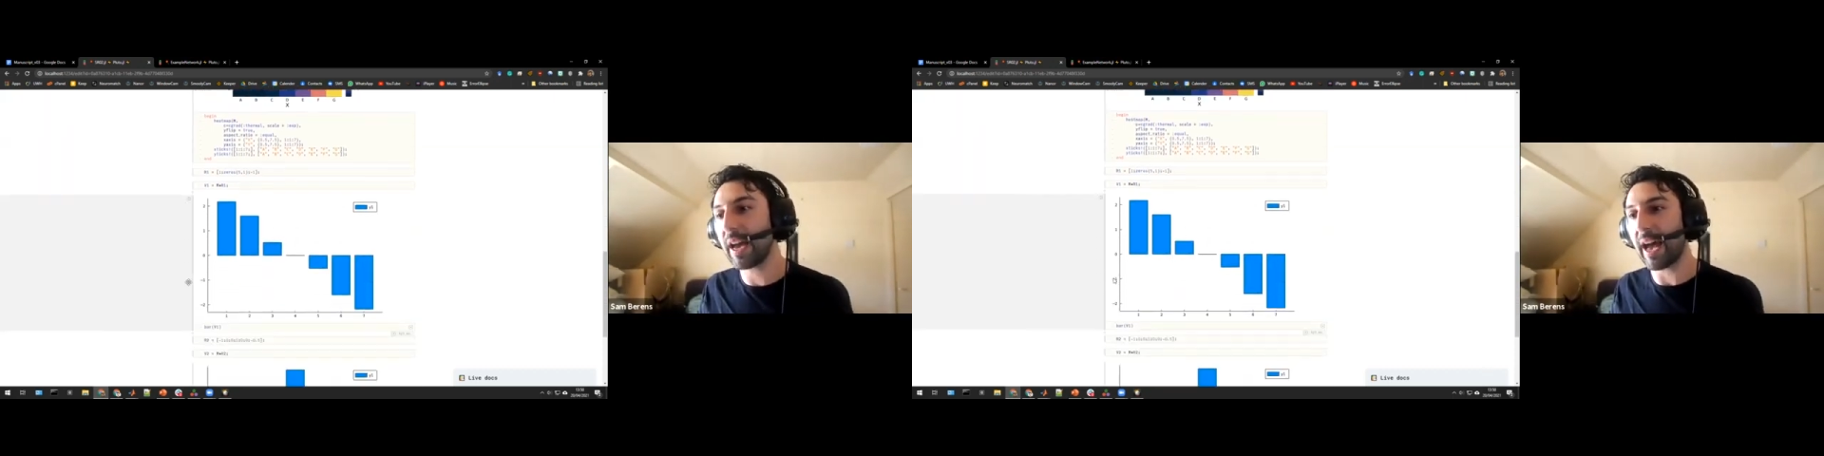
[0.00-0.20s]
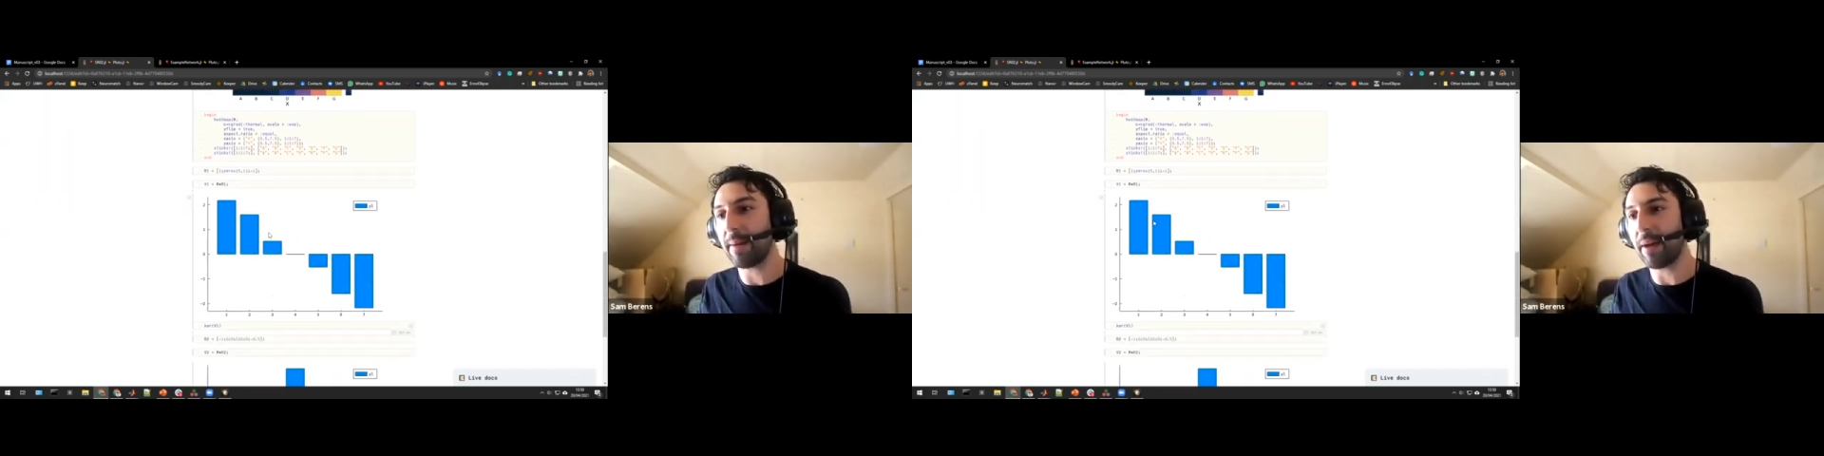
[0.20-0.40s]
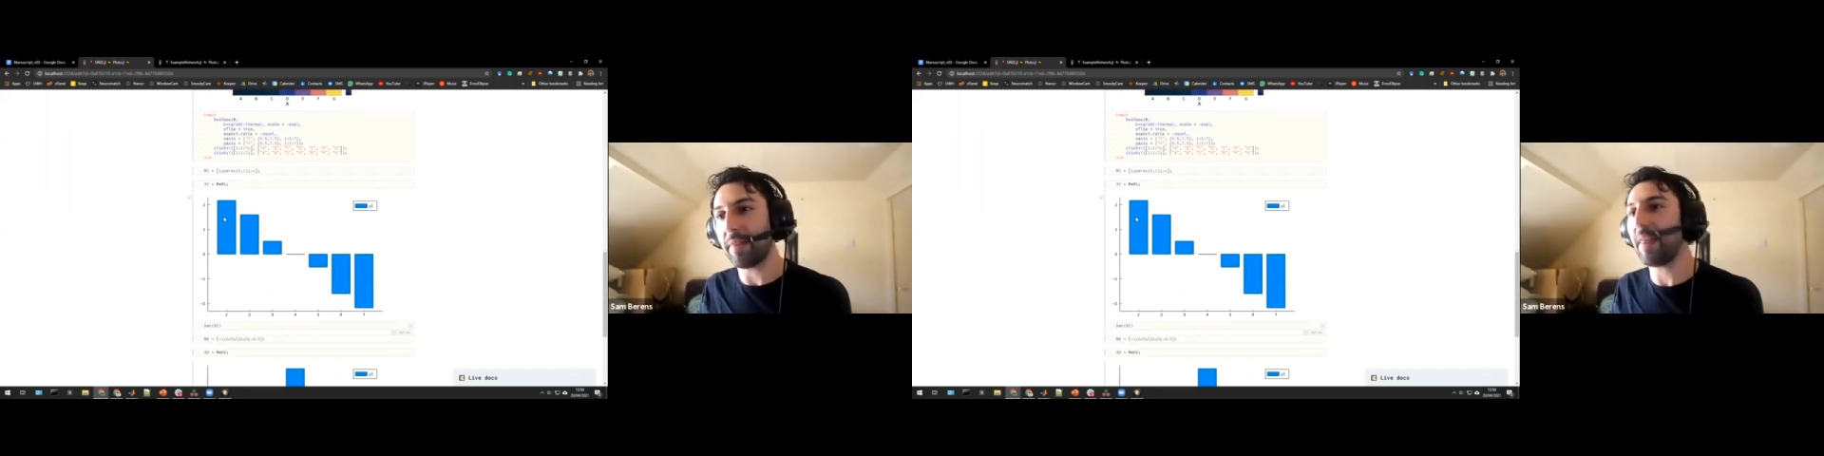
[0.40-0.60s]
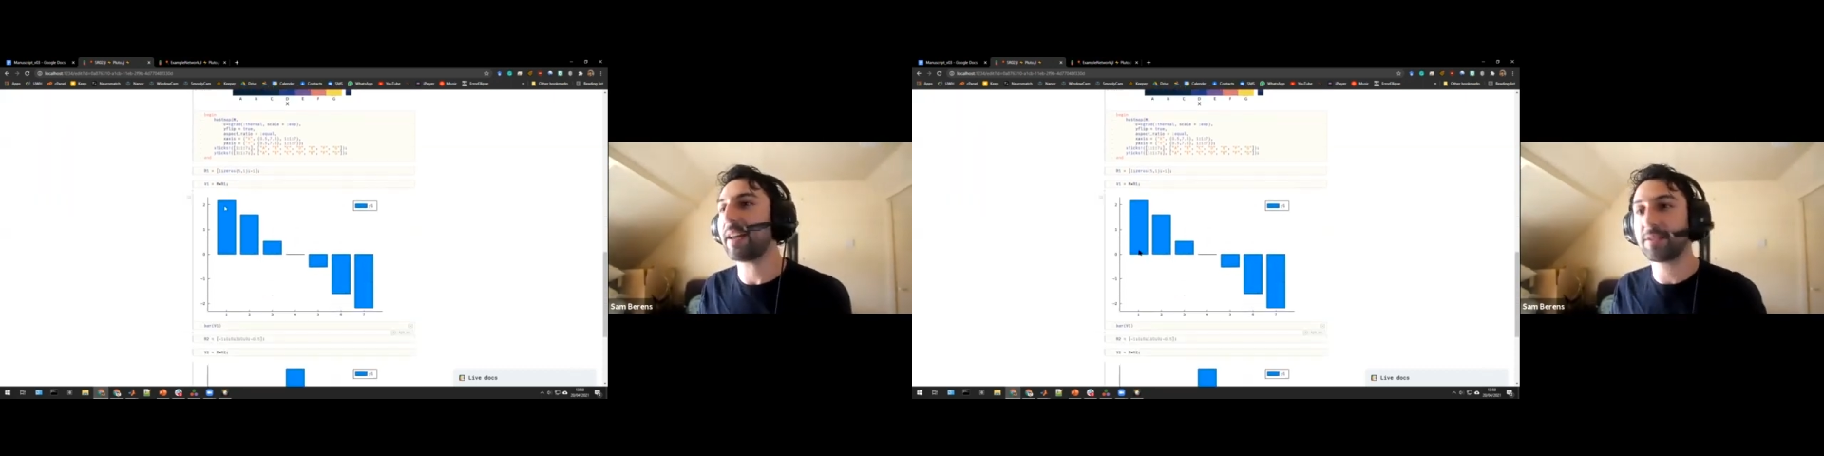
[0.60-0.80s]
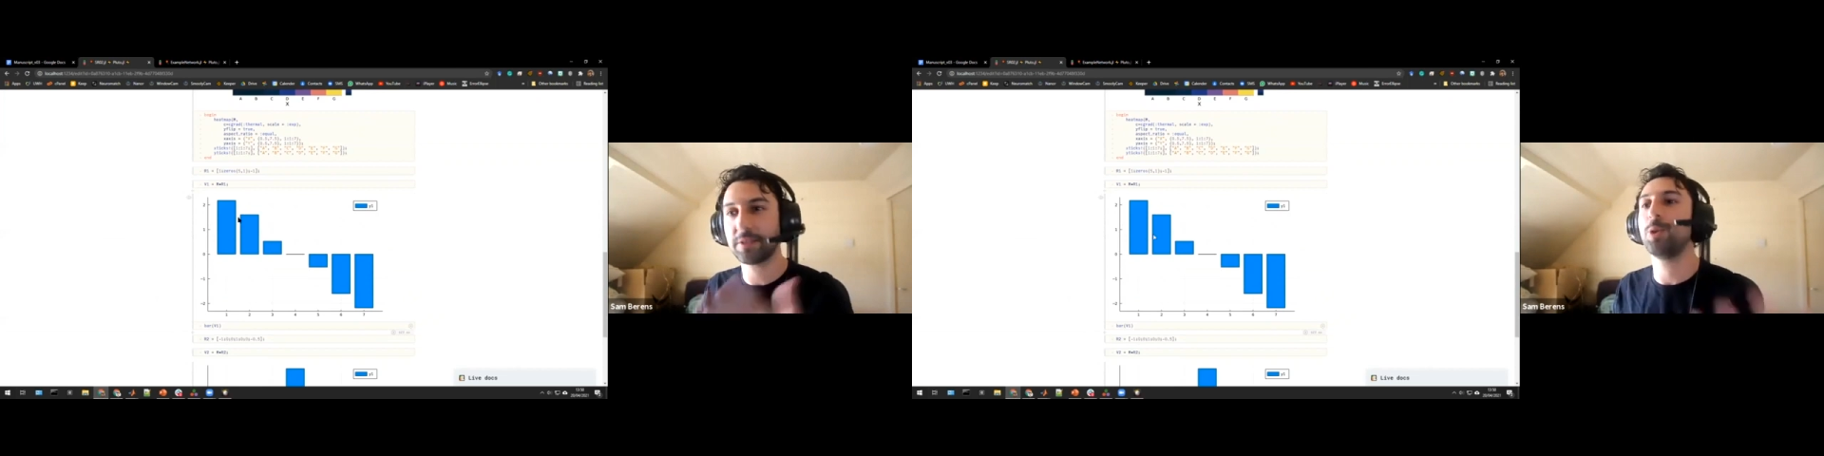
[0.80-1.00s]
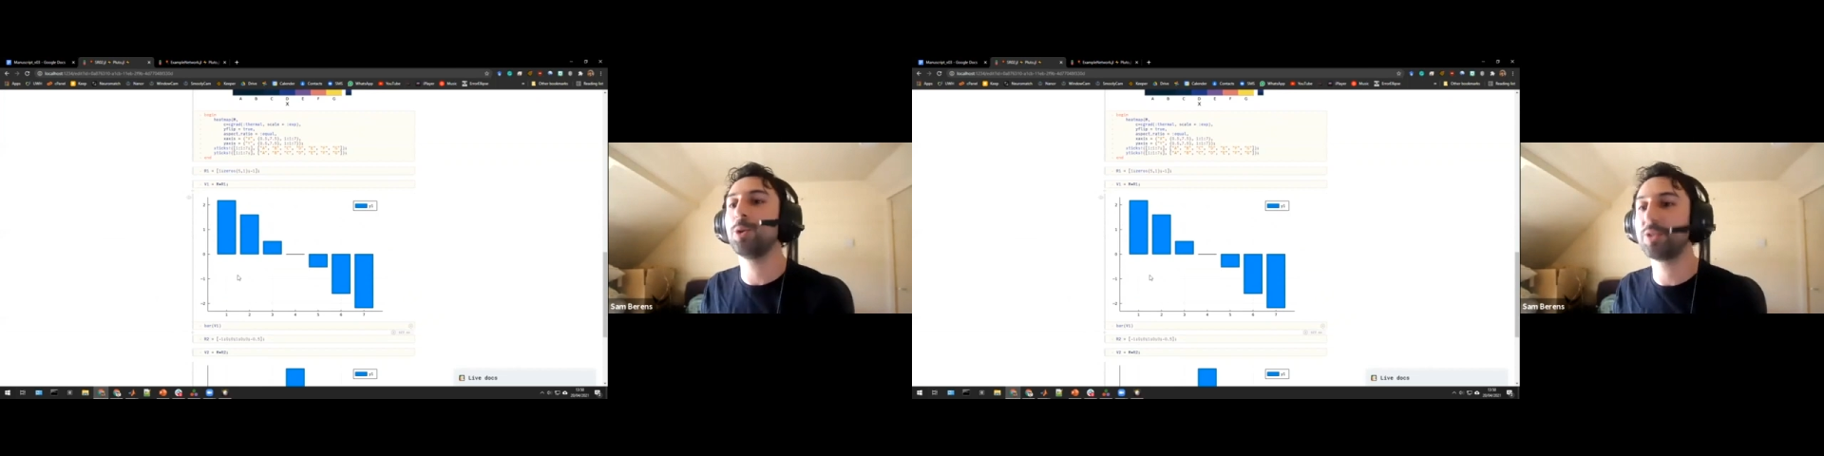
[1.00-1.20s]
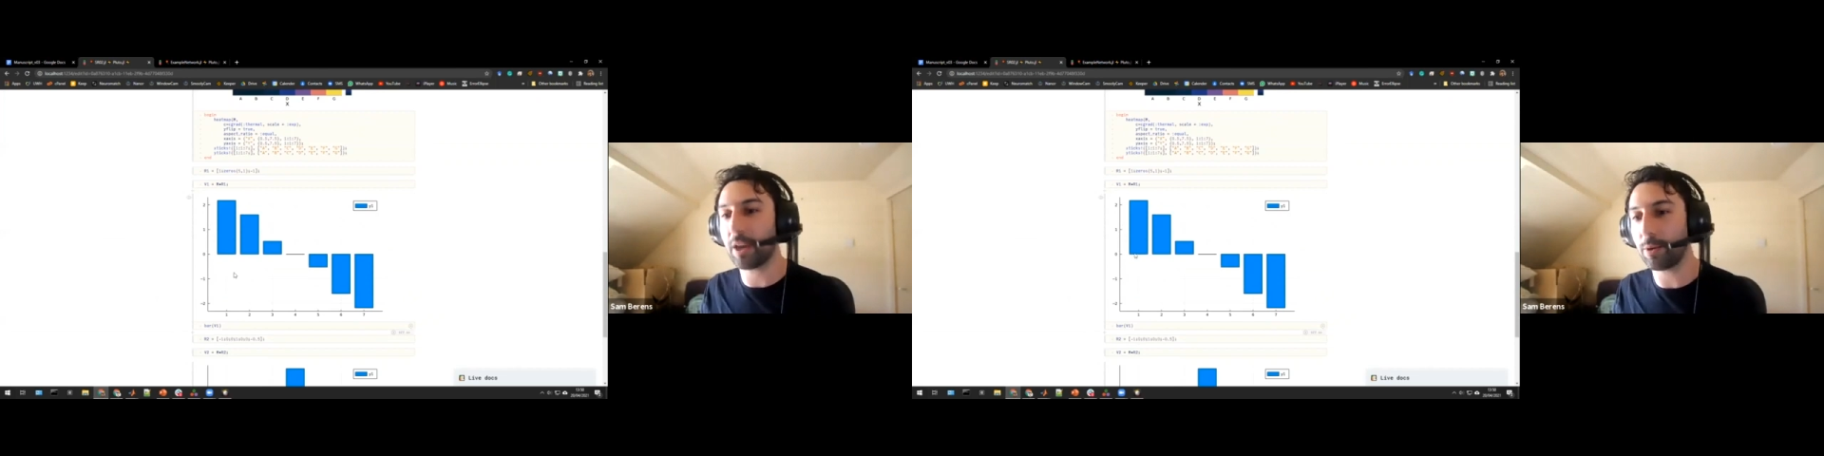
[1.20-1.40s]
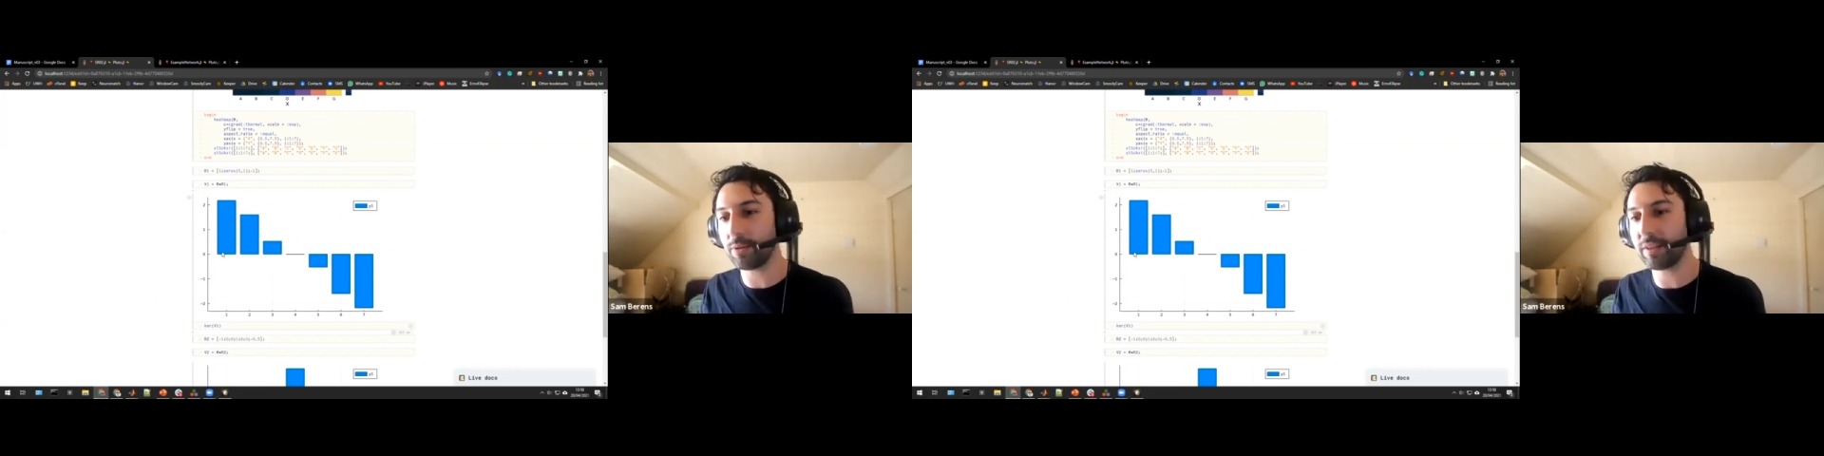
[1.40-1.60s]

And that's also,